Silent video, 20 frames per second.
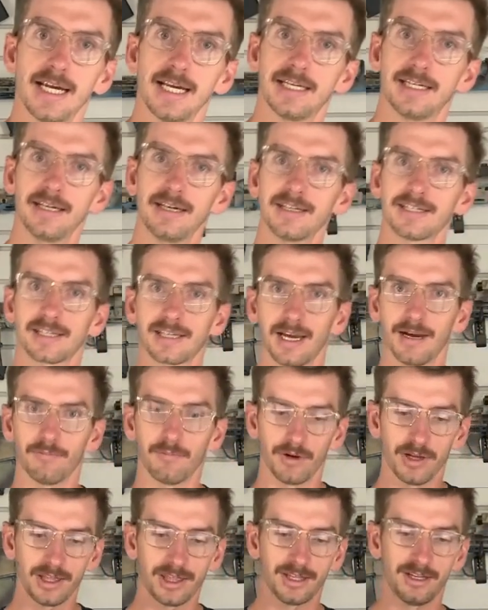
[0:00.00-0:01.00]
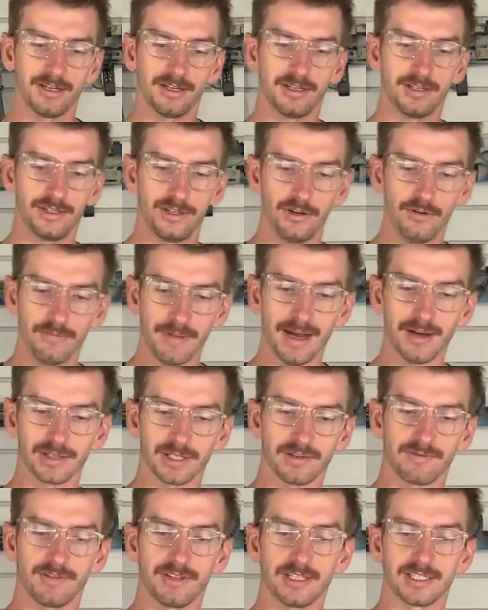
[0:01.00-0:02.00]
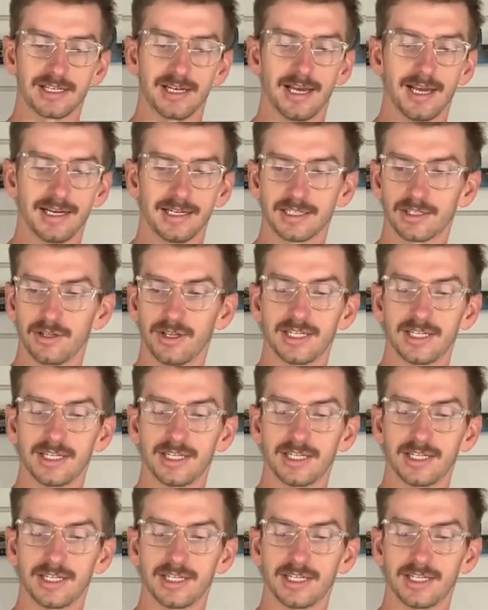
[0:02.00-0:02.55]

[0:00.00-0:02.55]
It does come with two mounts for this light.